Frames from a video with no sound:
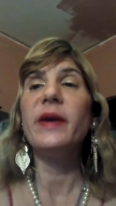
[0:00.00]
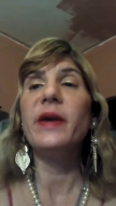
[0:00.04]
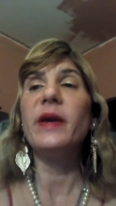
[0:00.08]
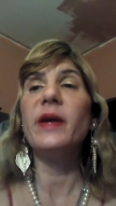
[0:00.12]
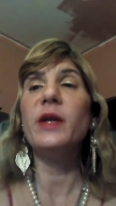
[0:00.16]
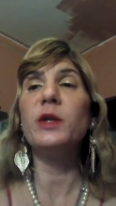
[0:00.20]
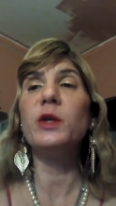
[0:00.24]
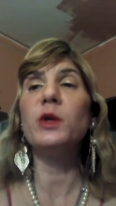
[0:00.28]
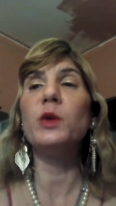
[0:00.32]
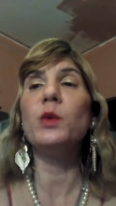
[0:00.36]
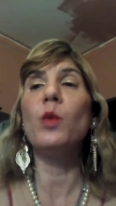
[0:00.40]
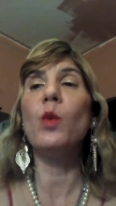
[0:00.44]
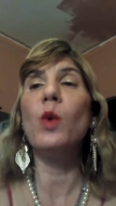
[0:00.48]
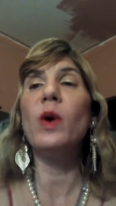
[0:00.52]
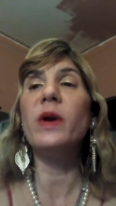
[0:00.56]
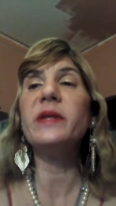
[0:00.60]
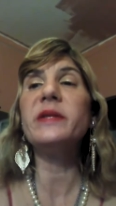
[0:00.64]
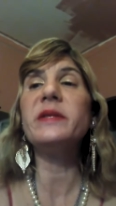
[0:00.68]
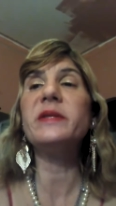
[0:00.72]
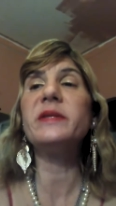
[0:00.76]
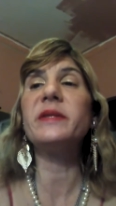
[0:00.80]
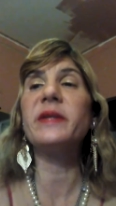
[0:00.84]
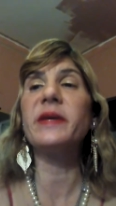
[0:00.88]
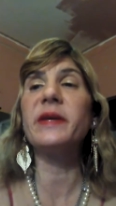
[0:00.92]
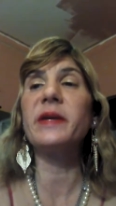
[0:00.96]
into
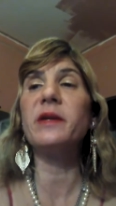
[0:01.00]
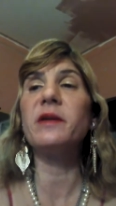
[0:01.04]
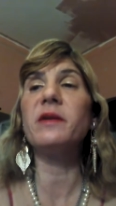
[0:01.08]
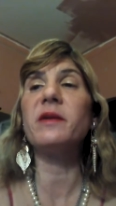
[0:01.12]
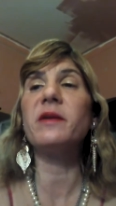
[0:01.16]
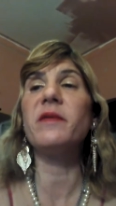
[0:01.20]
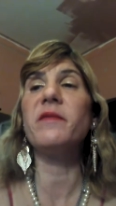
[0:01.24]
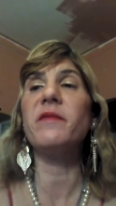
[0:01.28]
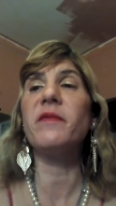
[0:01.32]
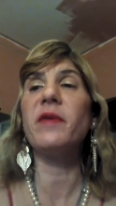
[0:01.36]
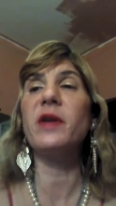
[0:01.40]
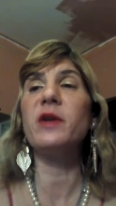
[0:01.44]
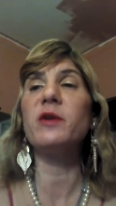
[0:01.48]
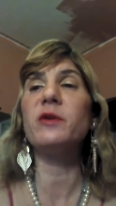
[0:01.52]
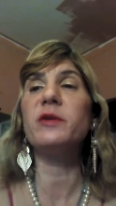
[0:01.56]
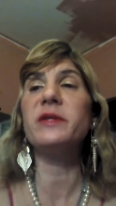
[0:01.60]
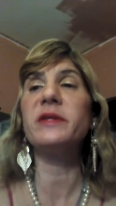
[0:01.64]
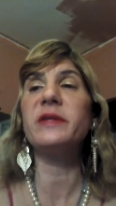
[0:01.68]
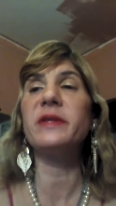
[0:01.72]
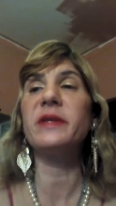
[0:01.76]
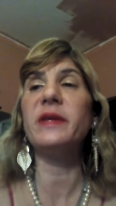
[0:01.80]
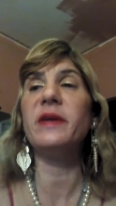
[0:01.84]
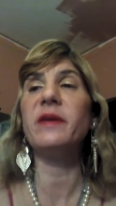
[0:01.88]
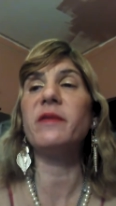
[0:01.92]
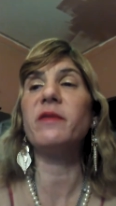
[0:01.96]
one single
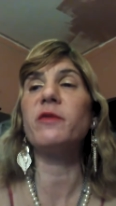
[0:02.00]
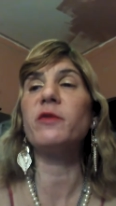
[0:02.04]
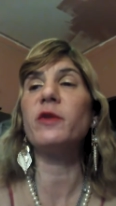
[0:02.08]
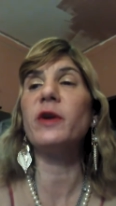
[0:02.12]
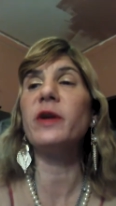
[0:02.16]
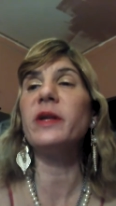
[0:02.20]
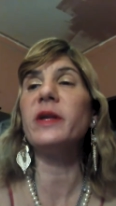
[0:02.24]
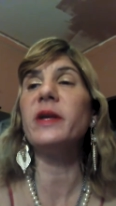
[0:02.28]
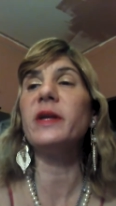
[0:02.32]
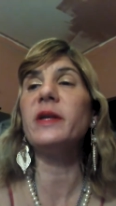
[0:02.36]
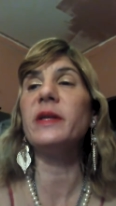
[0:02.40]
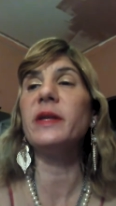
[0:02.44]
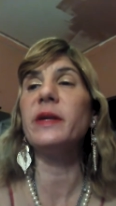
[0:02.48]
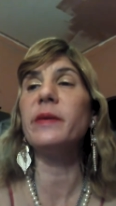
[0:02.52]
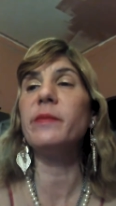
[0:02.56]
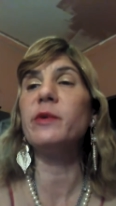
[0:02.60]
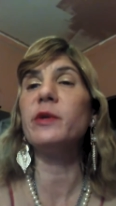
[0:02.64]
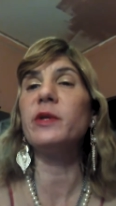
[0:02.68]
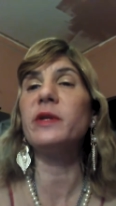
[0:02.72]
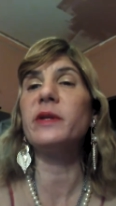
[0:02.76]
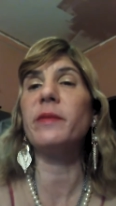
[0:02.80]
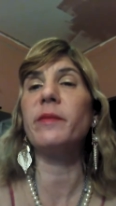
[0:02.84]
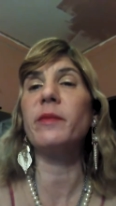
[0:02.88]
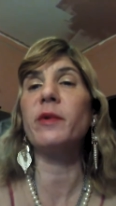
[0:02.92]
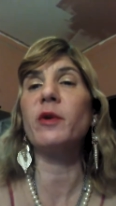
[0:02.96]
confederacy of friendly
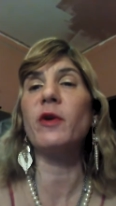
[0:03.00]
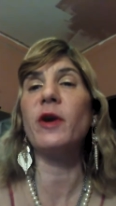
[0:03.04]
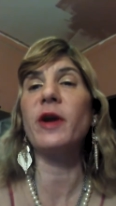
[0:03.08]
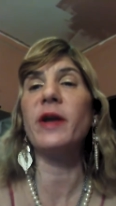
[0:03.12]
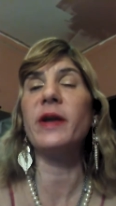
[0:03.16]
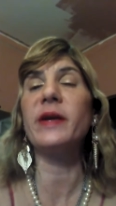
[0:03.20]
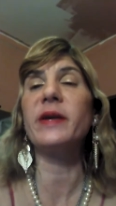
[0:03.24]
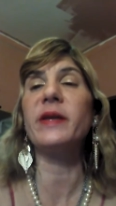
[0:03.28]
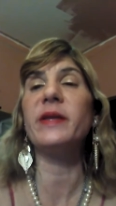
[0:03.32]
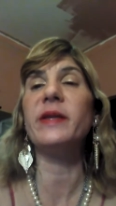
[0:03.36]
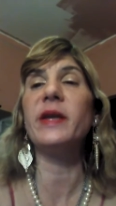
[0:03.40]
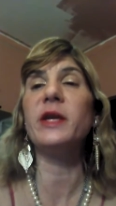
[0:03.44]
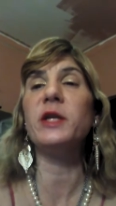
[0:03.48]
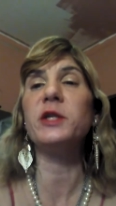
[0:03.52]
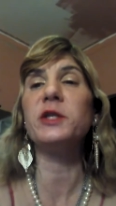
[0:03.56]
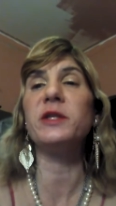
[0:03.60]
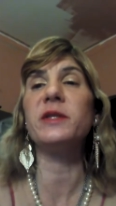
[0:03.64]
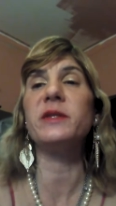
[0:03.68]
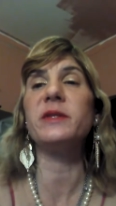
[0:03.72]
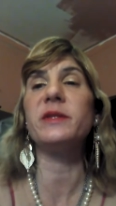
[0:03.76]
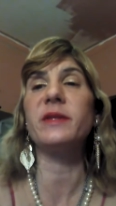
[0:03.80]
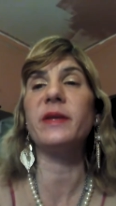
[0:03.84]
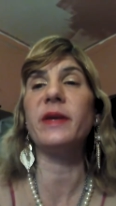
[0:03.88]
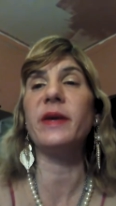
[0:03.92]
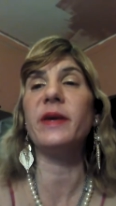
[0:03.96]
liberal democratic nation
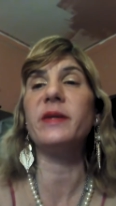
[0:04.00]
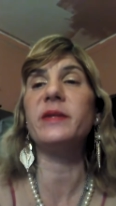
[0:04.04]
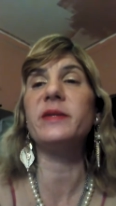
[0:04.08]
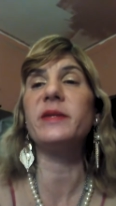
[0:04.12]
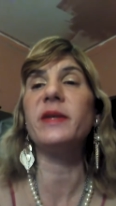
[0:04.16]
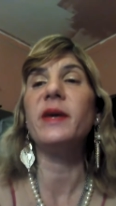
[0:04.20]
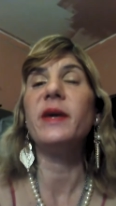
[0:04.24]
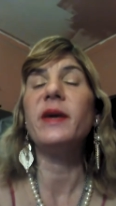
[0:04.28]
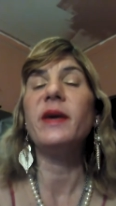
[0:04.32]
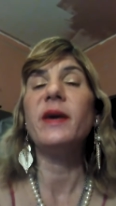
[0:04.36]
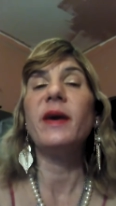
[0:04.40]
states,